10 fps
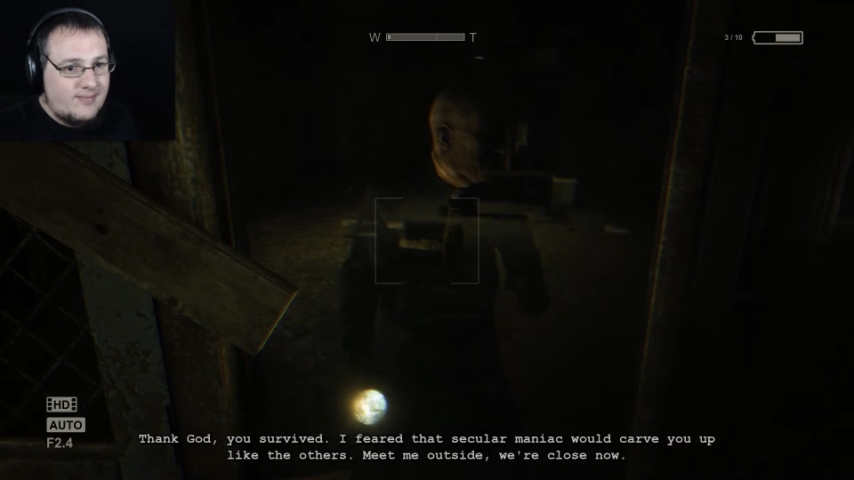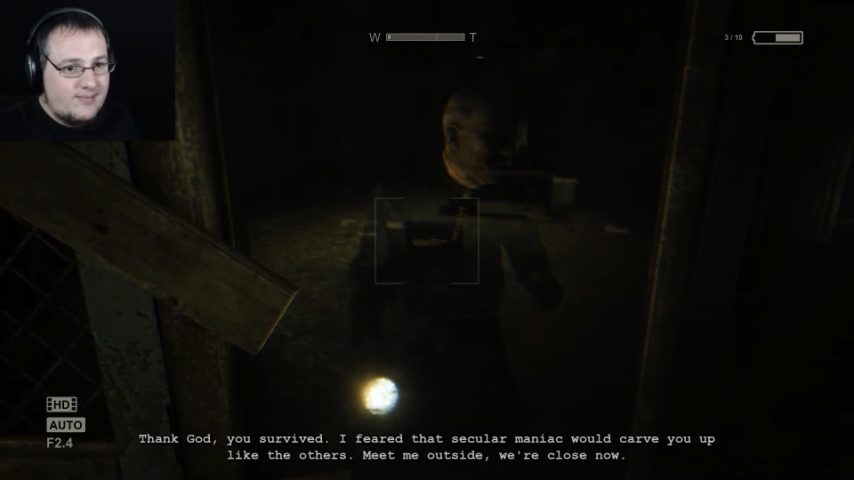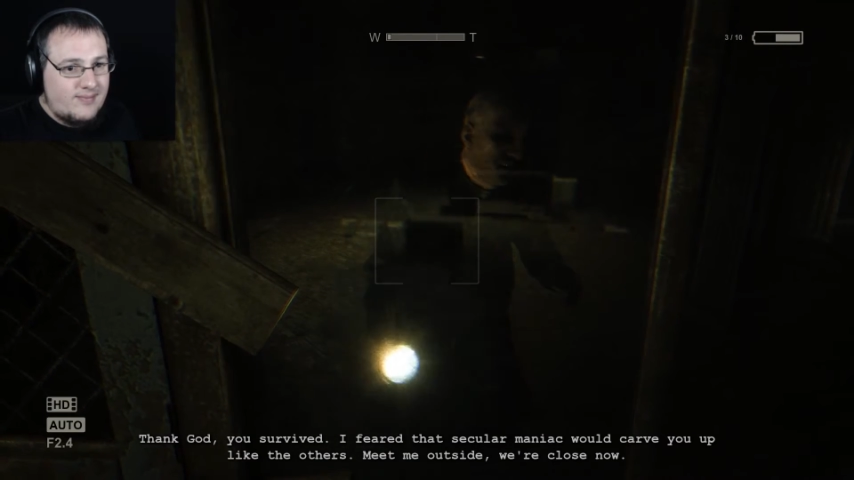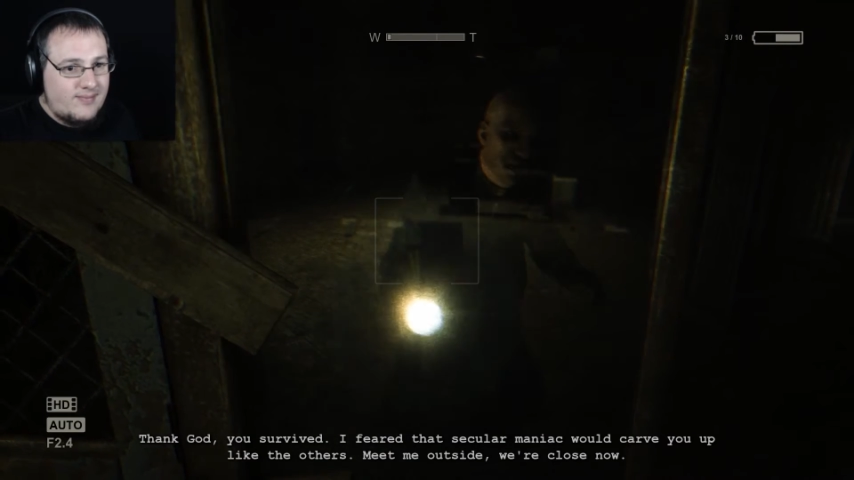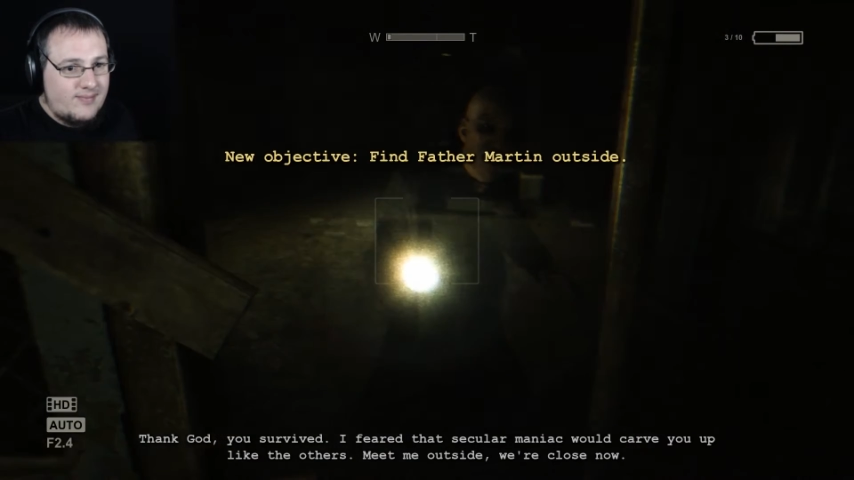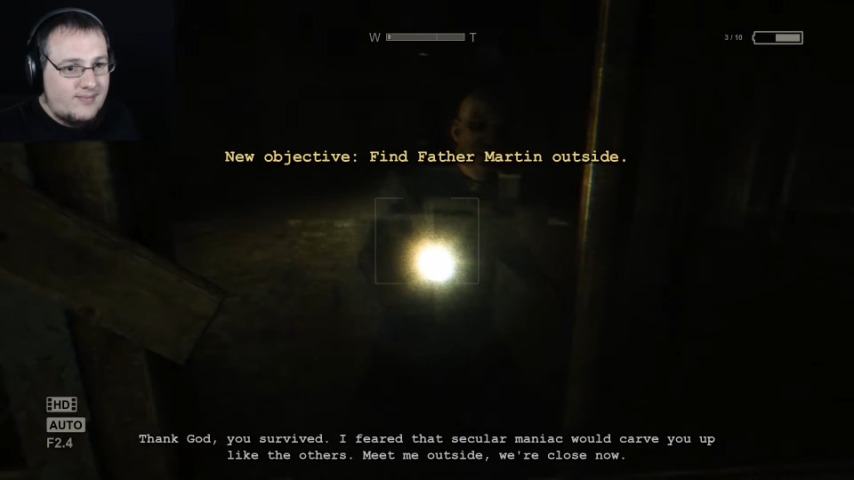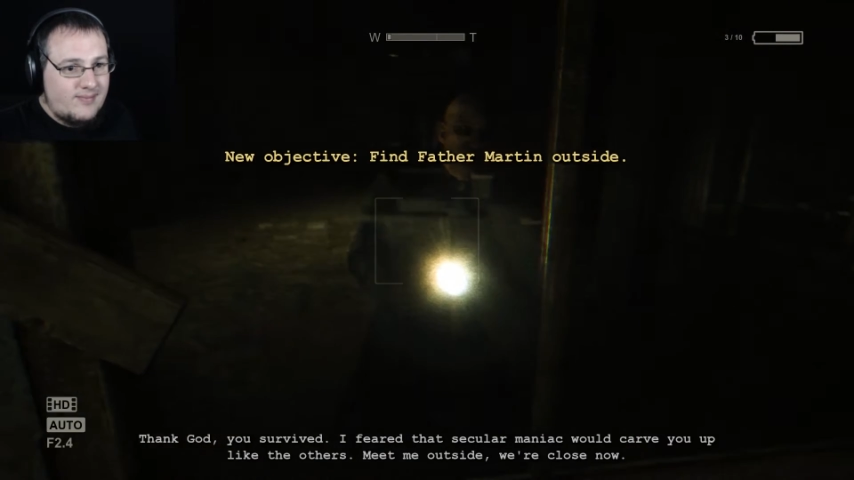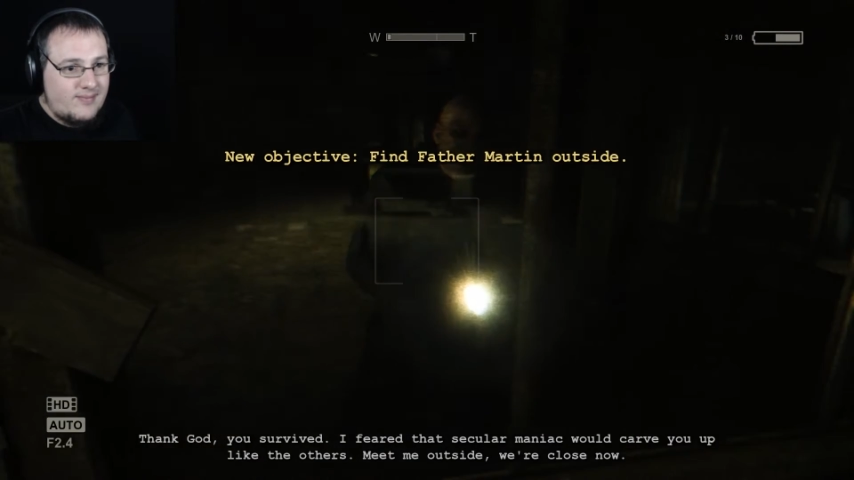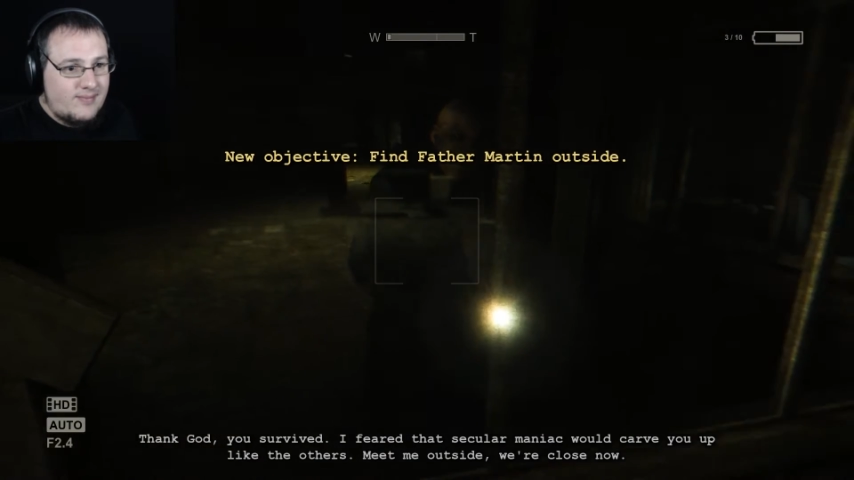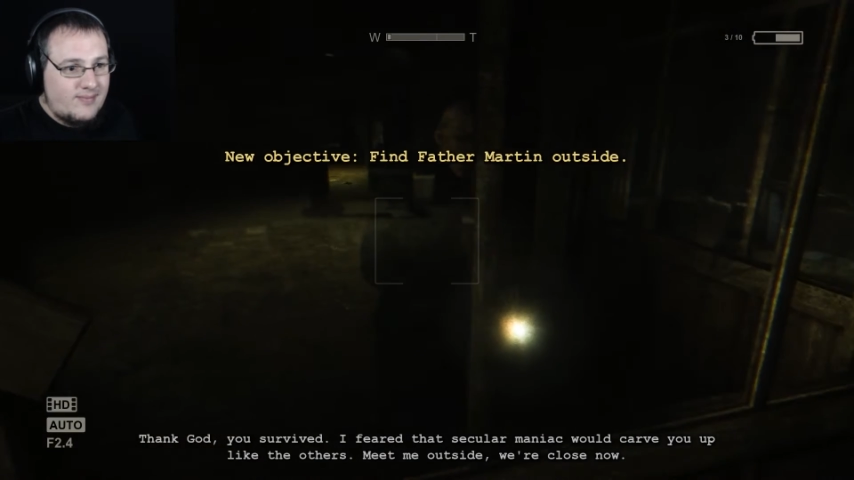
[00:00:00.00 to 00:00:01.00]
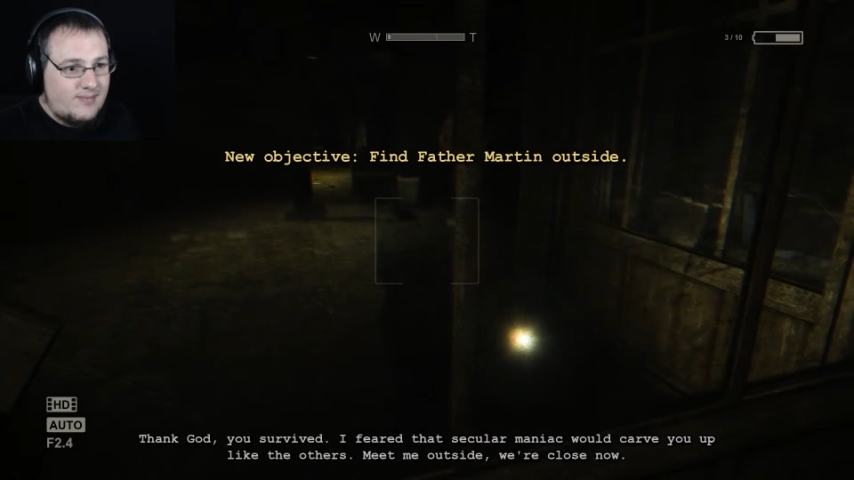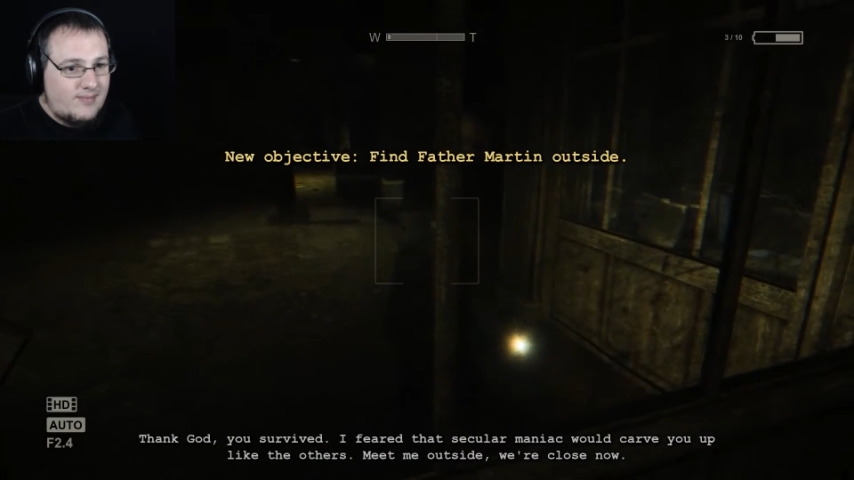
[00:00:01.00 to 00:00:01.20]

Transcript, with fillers: We're close now.